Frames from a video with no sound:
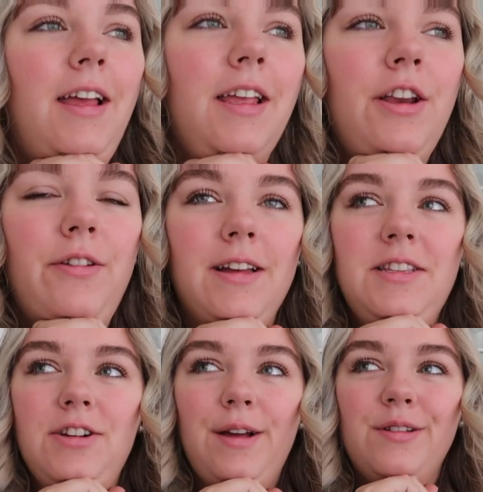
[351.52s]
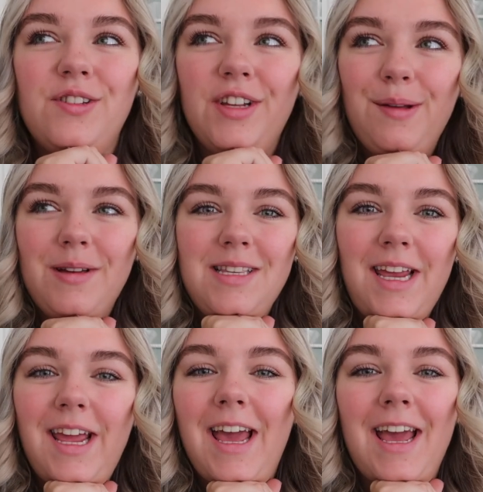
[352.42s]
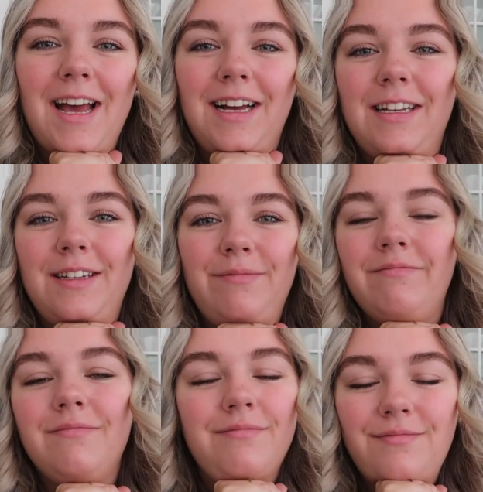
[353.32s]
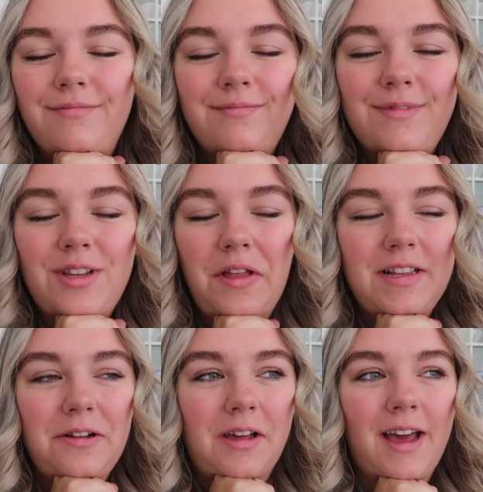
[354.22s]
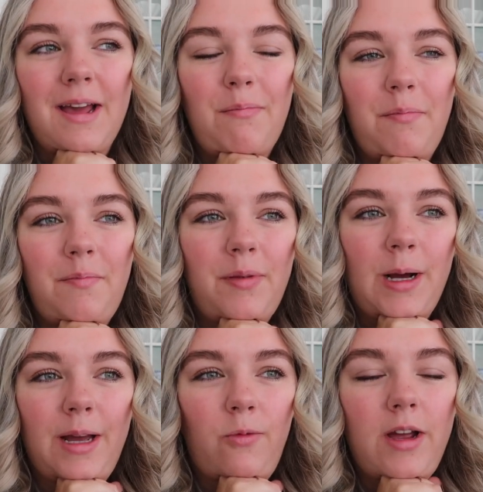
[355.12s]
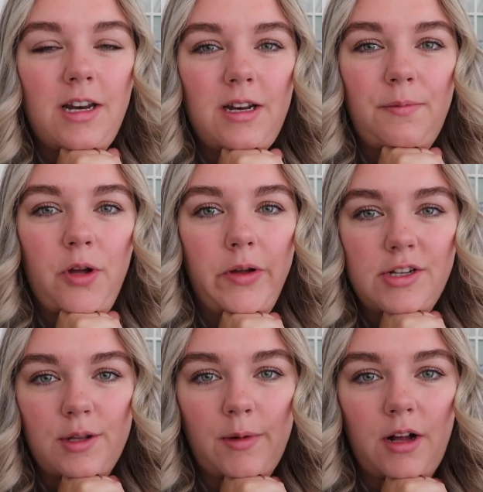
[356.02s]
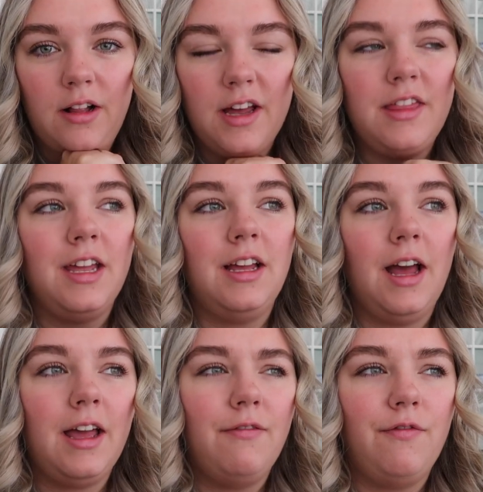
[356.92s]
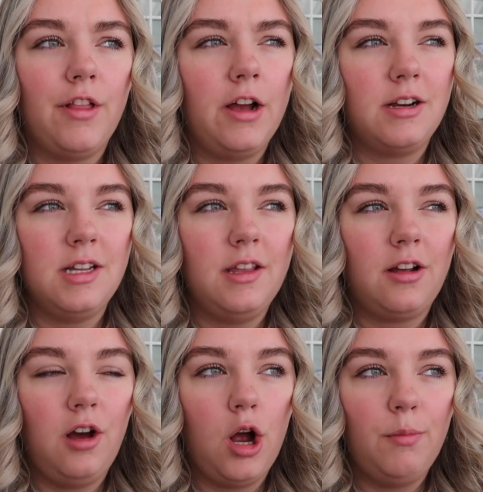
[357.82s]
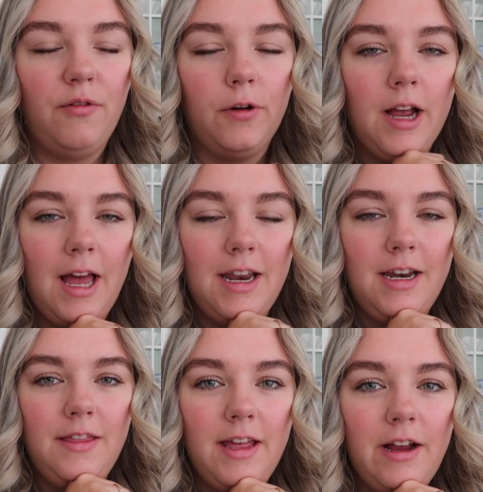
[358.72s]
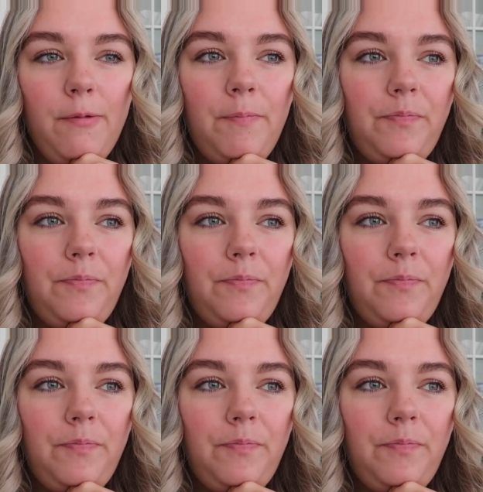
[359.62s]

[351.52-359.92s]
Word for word: you know, yesterday was really busy and so that's okay. But we ended up going to the mall. I think I vlogged in the car before I headed in there.